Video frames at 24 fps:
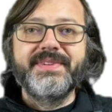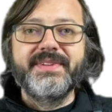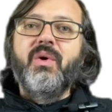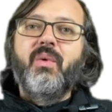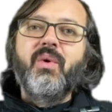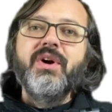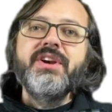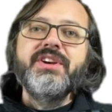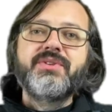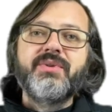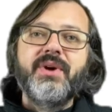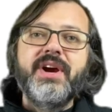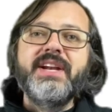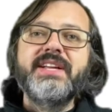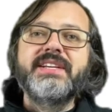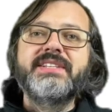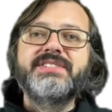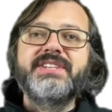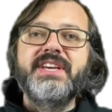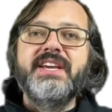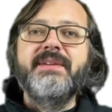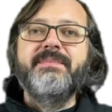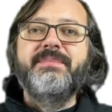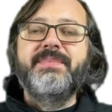One great
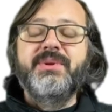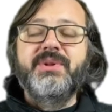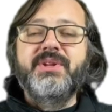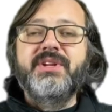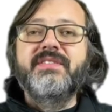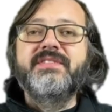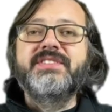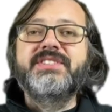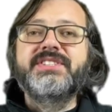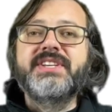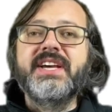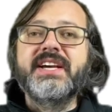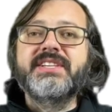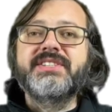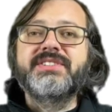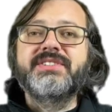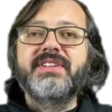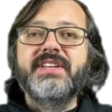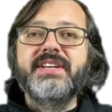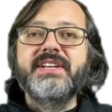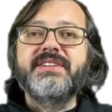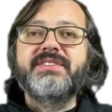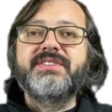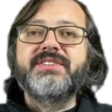example of
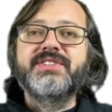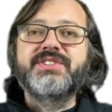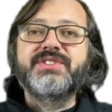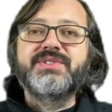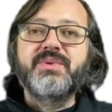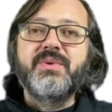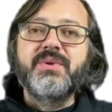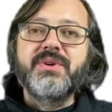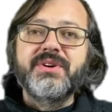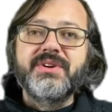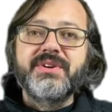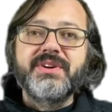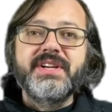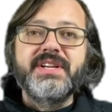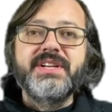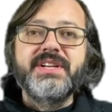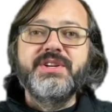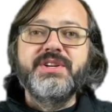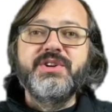sex-linked disorder